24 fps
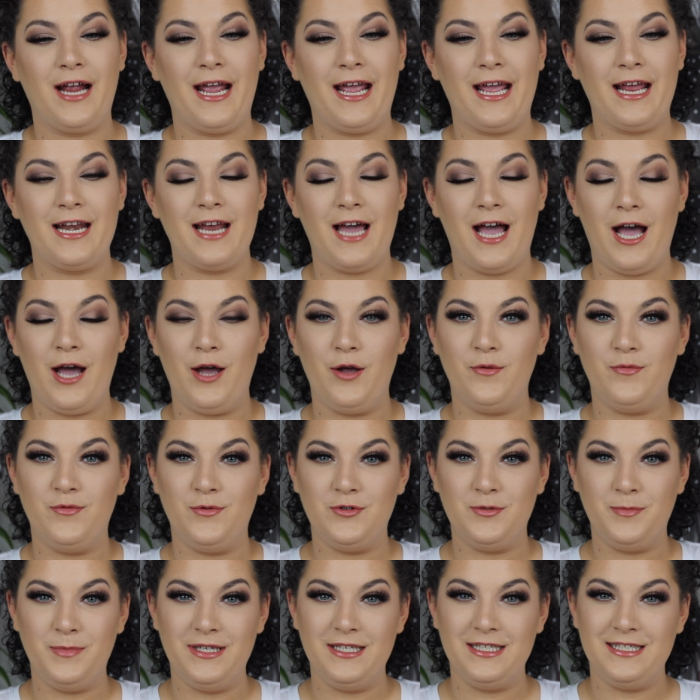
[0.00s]
and I
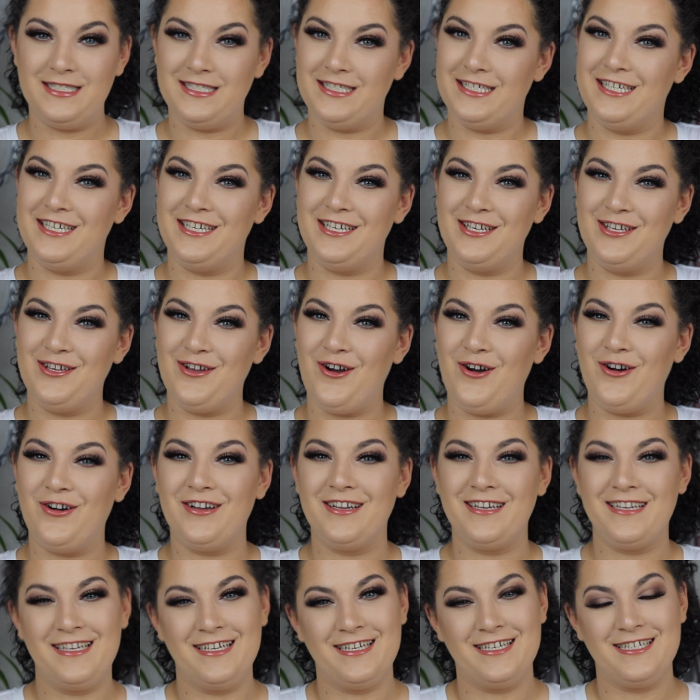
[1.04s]
will be seeing y'all
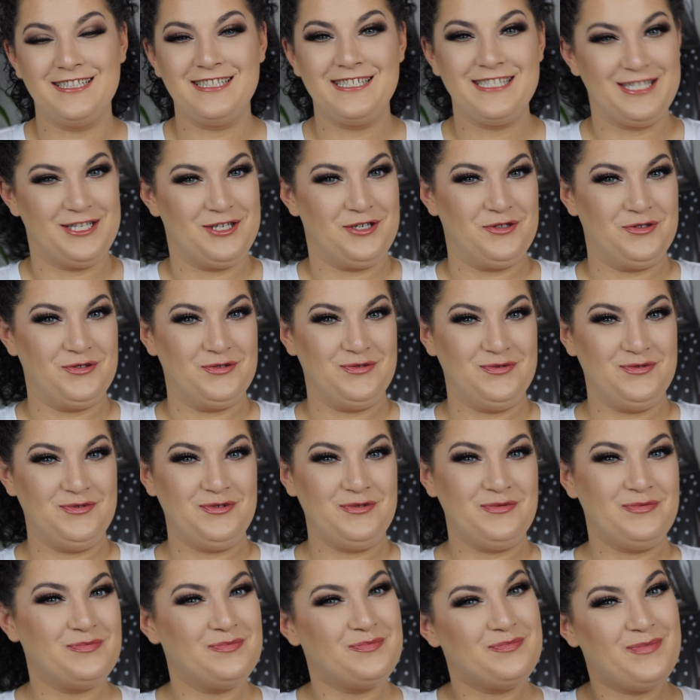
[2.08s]
again soon.
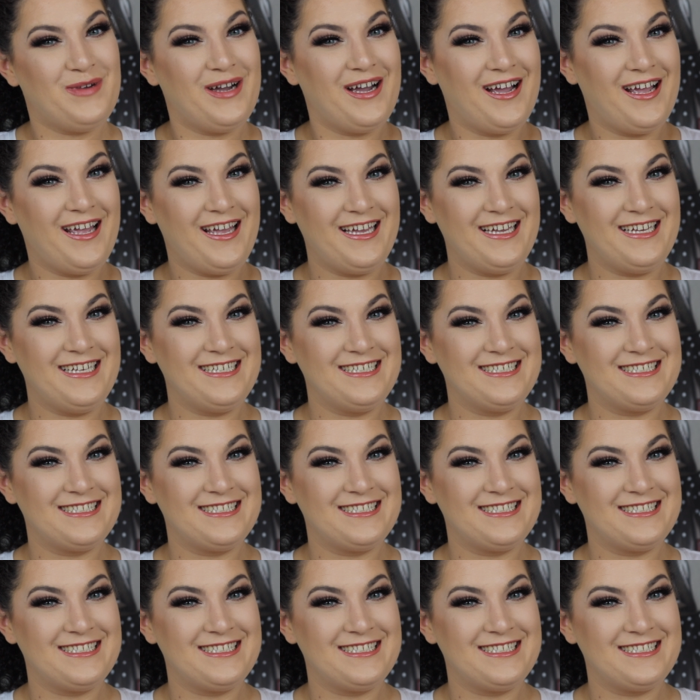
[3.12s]
Bye.